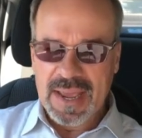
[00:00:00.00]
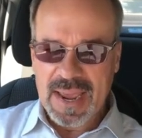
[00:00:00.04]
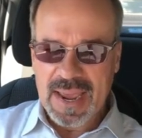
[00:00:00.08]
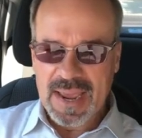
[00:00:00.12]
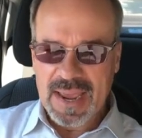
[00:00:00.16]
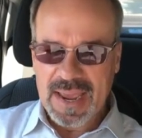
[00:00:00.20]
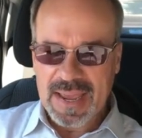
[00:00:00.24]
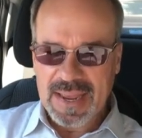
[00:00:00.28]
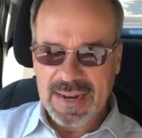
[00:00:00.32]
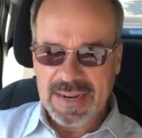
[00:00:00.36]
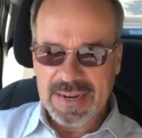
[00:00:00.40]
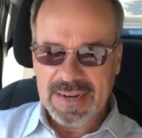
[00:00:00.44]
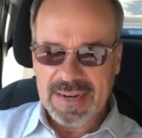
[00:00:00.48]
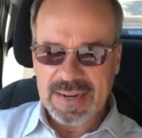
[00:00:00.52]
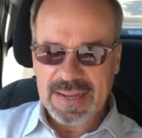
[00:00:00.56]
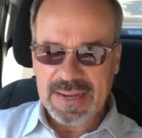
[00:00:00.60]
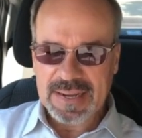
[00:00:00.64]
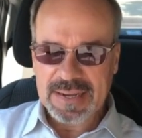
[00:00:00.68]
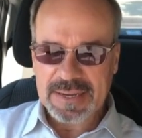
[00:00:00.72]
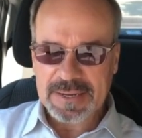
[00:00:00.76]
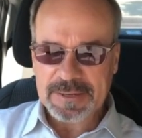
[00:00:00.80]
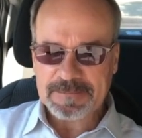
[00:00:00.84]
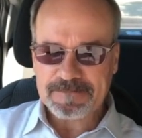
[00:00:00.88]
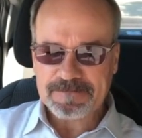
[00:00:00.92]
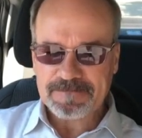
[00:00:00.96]
And
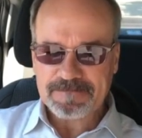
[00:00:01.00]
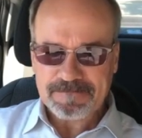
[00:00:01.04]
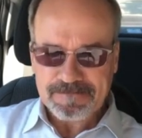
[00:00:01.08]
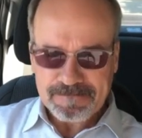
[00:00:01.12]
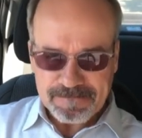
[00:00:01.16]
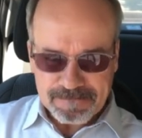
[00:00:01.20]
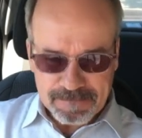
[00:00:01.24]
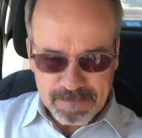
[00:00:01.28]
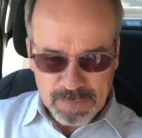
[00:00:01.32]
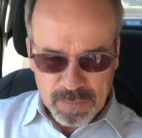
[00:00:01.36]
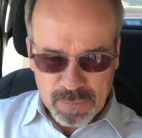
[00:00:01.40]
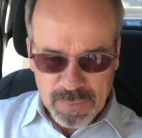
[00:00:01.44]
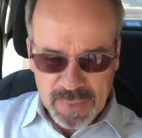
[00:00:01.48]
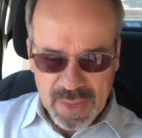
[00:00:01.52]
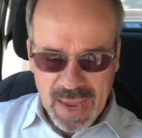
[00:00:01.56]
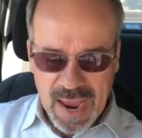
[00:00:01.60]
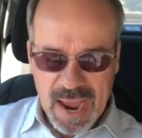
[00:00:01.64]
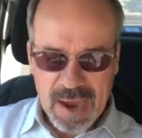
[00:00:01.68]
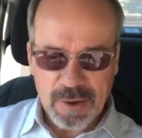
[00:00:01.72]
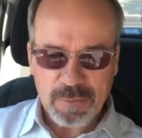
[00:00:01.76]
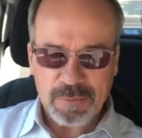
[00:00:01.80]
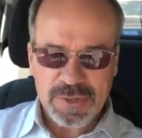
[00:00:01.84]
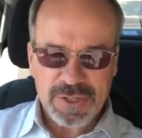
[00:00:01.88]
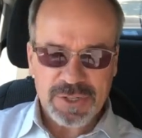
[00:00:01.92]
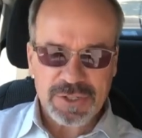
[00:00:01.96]

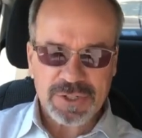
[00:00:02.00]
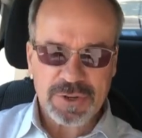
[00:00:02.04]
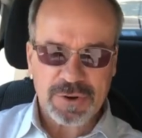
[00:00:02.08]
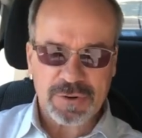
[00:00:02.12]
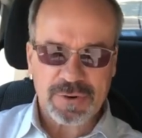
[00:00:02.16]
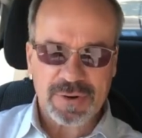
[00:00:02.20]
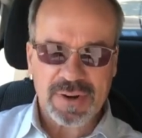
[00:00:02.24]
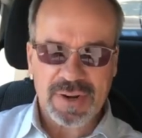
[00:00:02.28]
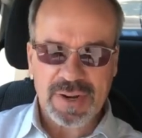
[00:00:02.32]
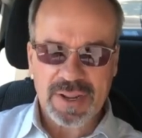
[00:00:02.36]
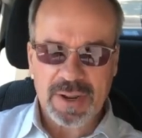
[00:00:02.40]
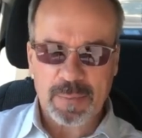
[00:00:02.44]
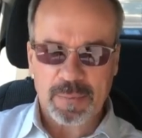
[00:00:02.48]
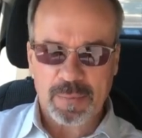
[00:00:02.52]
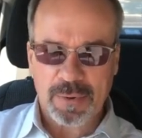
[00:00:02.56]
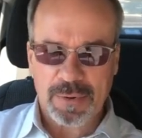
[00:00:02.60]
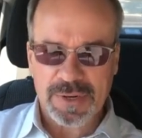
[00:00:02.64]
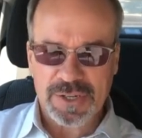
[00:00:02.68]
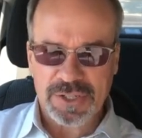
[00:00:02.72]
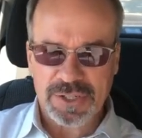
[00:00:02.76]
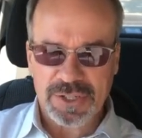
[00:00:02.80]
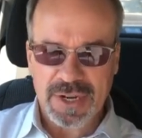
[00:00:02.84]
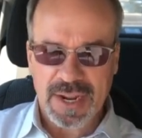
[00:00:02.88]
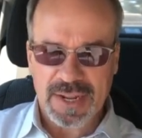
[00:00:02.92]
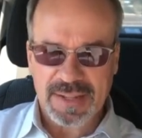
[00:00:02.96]
I would certainly
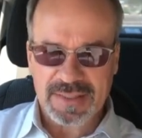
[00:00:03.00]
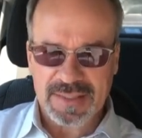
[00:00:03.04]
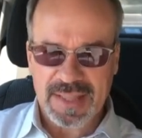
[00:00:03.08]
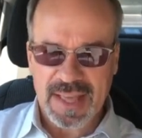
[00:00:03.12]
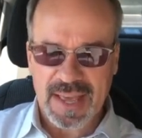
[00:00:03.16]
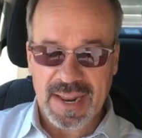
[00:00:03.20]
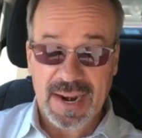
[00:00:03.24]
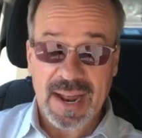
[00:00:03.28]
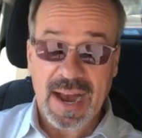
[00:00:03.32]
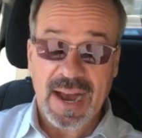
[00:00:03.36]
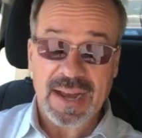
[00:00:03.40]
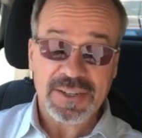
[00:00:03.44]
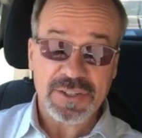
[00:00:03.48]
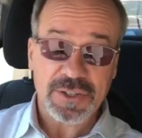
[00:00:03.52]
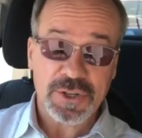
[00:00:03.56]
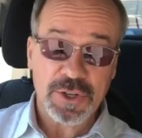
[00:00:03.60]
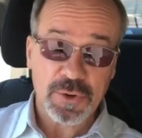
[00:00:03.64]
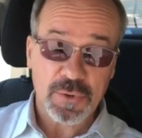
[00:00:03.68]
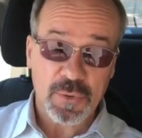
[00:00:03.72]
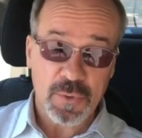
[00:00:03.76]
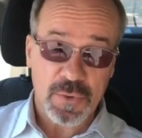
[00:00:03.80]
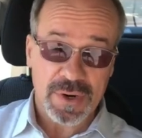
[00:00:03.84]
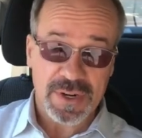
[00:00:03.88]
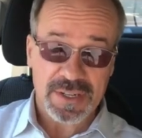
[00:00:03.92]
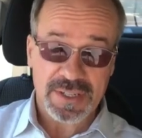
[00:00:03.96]
appreciate that. I
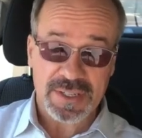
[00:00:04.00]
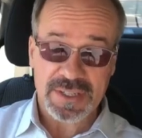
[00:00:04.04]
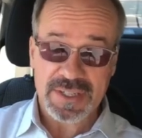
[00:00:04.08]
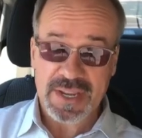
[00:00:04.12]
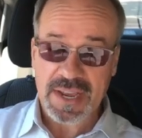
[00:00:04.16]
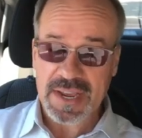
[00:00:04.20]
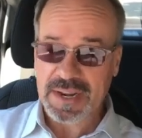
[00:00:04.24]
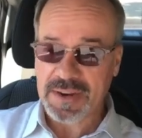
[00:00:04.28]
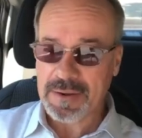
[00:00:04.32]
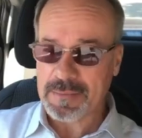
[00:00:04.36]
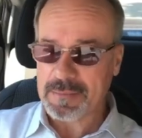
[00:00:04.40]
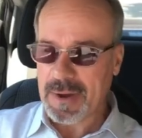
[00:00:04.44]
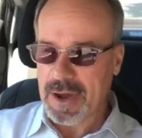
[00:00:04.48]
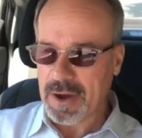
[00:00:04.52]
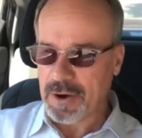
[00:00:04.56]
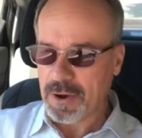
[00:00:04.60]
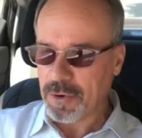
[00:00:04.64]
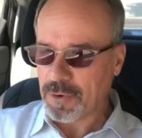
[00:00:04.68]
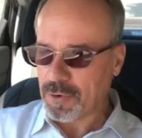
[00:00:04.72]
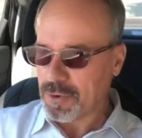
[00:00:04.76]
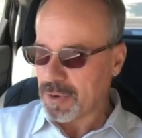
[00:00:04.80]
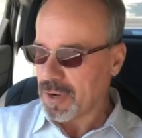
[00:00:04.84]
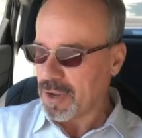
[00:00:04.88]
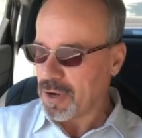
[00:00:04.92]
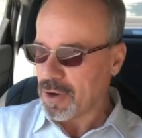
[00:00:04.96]
do want to say to my
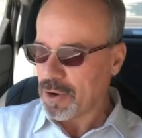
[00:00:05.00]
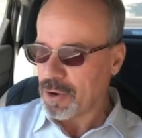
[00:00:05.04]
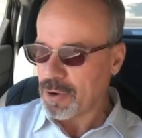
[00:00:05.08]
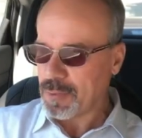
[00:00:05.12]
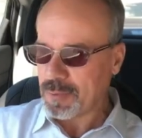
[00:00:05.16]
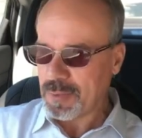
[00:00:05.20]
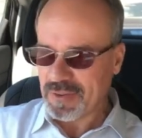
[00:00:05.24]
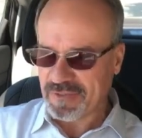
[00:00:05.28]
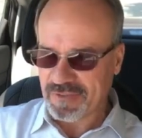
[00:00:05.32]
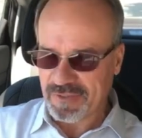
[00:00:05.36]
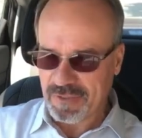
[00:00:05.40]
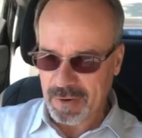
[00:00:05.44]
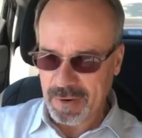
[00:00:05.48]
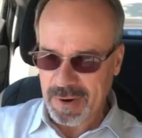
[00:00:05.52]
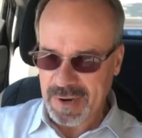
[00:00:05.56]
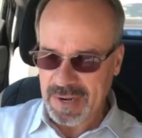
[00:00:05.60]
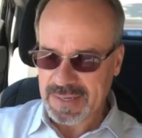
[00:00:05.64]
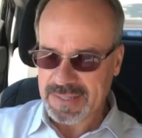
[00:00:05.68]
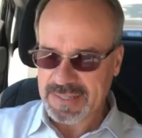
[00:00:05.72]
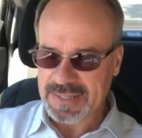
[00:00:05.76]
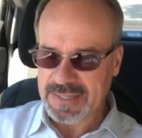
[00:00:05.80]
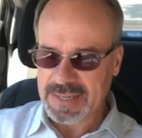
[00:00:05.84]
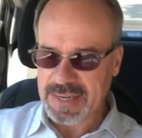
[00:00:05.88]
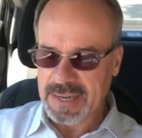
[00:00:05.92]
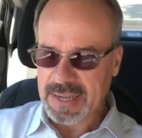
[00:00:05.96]
Oklahoma
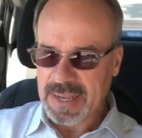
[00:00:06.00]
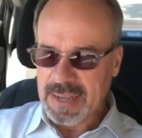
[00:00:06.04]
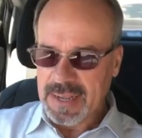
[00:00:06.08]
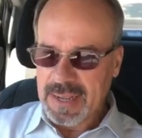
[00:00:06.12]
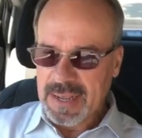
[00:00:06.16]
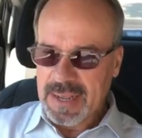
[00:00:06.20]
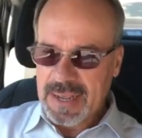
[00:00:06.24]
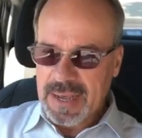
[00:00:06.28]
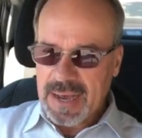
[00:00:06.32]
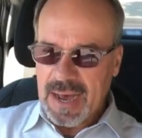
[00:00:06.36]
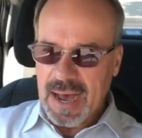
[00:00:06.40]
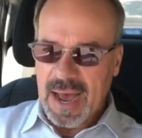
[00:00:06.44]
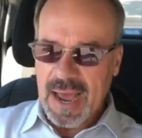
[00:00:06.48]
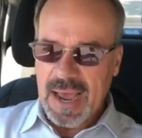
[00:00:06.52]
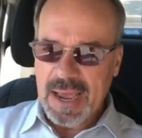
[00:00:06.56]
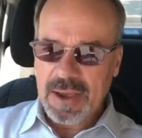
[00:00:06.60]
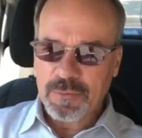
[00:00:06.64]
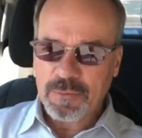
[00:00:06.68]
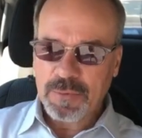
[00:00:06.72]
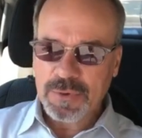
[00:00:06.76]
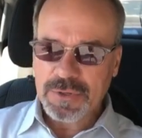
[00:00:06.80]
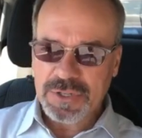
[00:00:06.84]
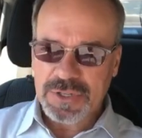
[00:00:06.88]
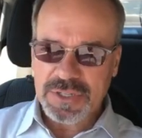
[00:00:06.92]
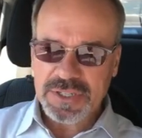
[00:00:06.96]
friends, I
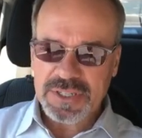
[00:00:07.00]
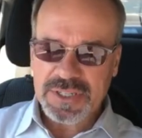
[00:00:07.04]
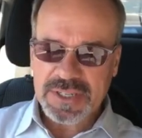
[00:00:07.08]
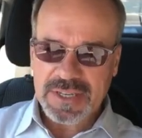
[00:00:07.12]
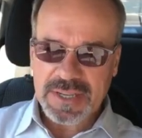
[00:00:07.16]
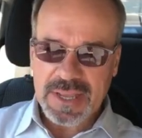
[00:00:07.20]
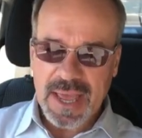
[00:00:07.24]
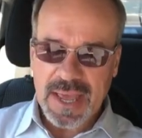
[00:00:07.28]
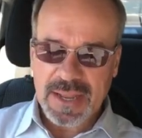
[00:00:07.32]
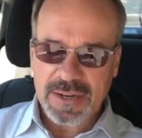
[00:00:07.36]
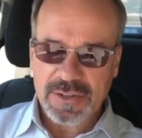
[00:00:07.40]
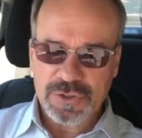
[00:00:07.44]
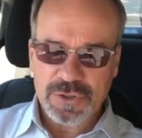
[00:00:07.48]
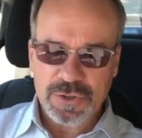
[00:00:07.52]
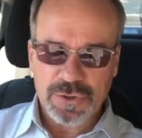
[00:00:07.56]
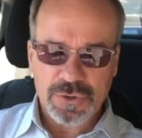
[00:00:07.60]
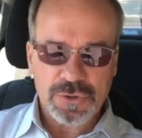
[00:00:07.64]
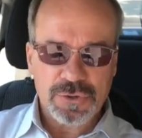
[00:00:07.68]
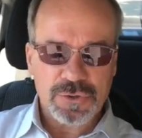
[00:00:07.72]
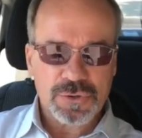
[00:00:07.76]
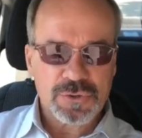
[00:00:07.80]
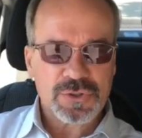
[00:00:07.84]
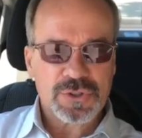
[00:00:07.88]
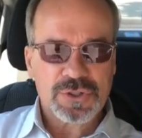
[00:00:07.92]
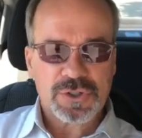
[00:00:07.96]
was
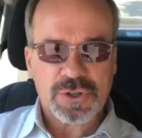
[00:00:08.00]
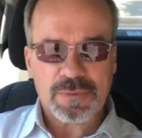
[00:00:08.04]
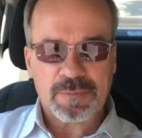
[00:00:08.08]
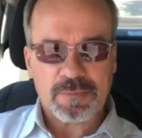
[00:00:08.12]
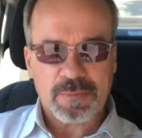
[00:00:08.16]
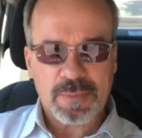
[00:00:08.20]
scheduled to